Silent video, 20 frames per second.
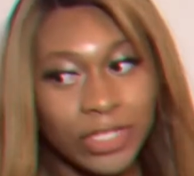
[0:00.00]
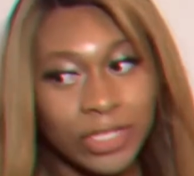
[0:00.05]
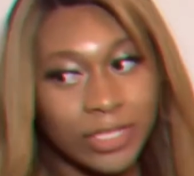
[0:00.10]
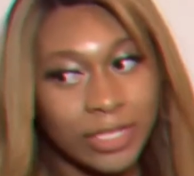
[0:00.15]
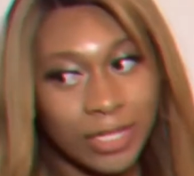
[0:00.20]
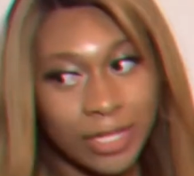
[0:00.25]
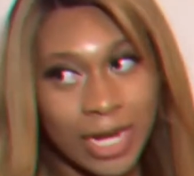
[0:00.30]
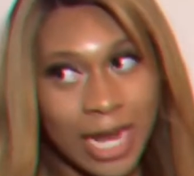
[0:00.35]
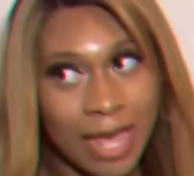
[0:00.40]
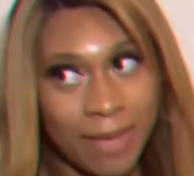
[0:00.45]

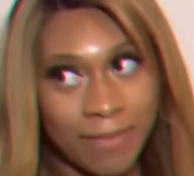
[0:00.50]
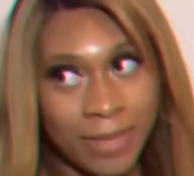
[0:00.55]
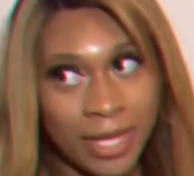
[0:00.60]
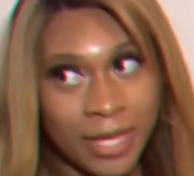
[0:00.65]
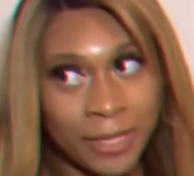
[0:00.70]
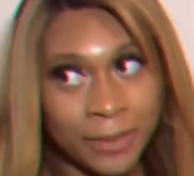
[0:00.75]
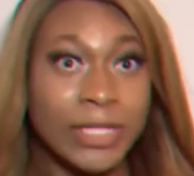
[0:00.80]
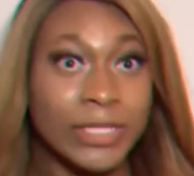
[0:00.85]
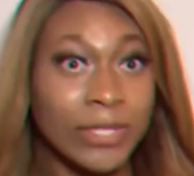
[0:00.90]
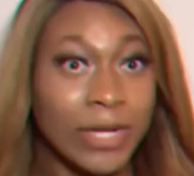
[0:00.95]
looking at
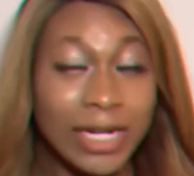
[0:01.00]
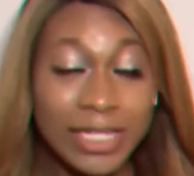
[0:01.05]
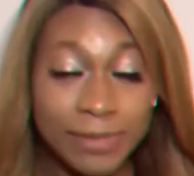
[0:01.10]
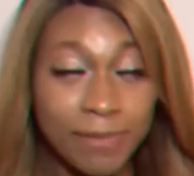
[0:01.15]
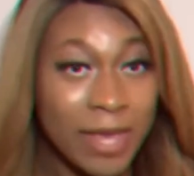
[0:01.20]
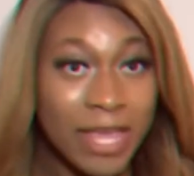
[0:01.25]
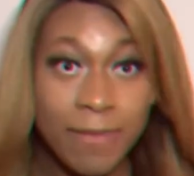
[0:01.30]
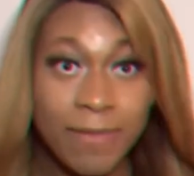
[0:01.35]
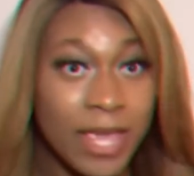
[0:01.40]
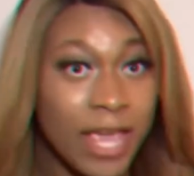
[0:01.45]
me. So that's
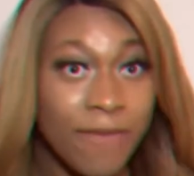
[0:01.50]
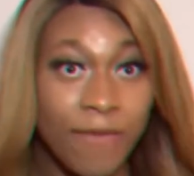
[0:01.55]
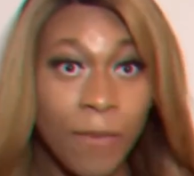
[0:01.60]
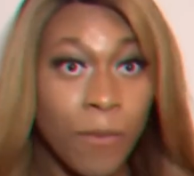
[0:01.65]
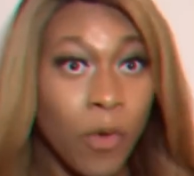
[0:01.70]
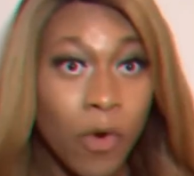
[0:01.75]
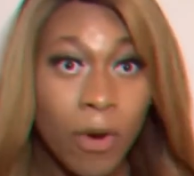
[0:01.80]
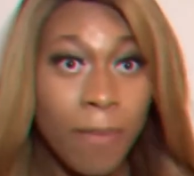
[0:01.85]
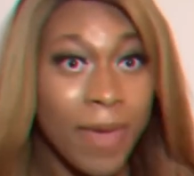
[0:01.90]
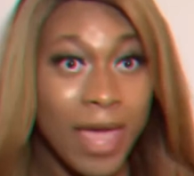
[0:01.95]
making me even
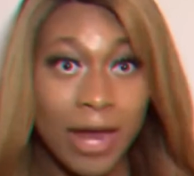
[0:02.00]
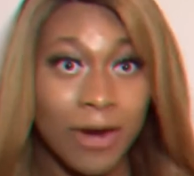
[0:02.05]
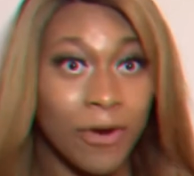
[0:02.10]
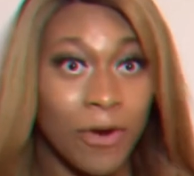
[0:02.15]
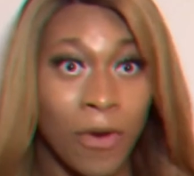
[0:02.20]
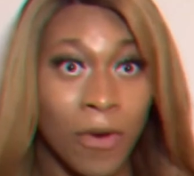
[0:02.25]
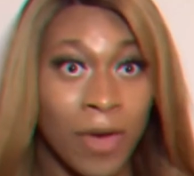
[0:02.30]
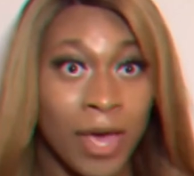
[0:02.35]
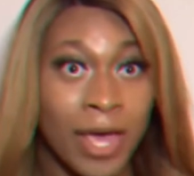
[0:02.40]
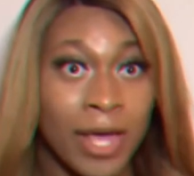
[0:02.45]
more
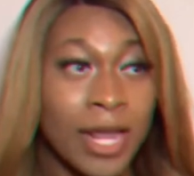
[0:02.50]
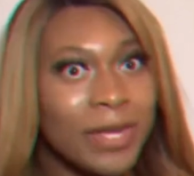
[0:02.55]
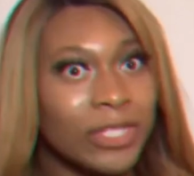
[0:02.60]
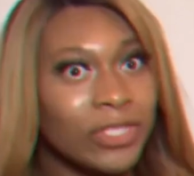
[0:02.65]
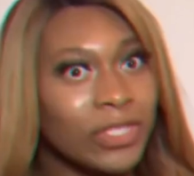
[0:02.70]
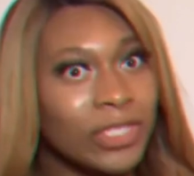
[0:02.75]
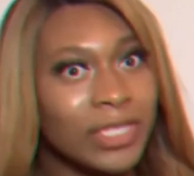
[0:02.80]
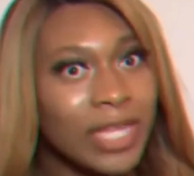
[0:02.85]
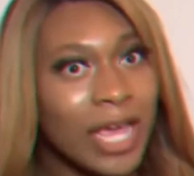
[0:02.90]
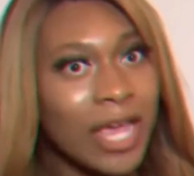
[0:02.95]
paranoid. And
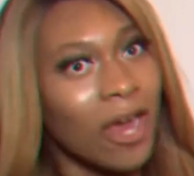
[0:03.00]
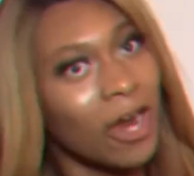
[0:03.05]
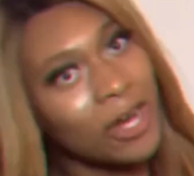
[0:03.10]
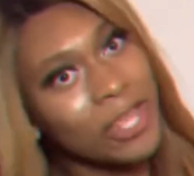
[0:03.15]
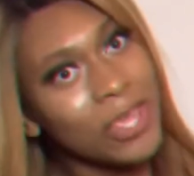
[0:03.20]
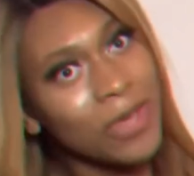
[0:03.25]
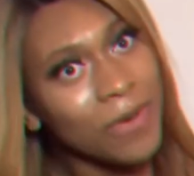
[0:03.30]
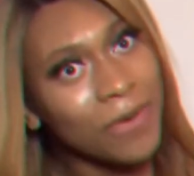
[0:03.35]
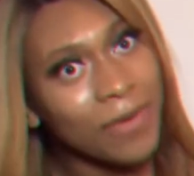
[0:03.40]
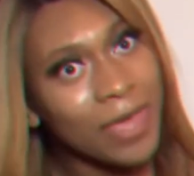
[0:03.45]
she's like, are you
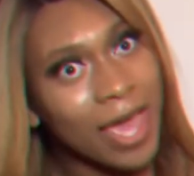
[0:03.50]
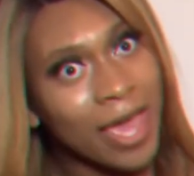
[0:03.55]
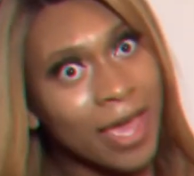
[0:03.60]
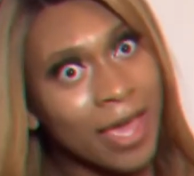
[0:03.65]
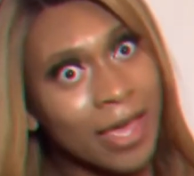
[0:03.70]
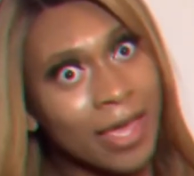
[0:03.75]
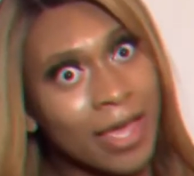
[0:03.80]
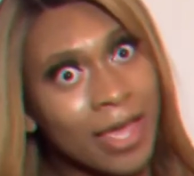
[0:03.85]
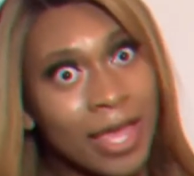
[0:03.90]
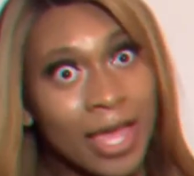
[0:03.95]

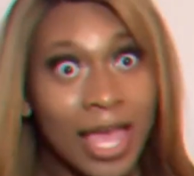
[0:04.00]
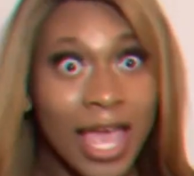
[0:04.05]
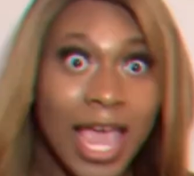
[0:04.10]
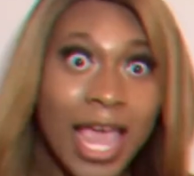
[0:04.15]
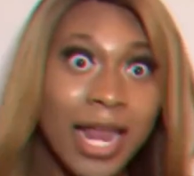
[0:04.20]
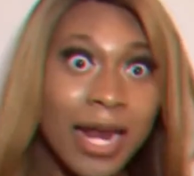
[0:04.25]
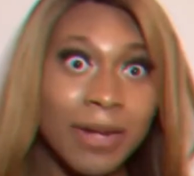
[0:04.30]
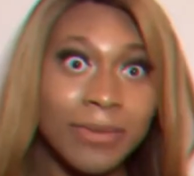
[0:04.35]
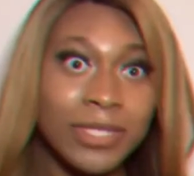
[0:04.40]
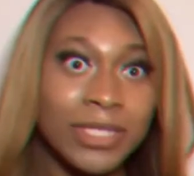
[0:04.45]
okay? And I'm just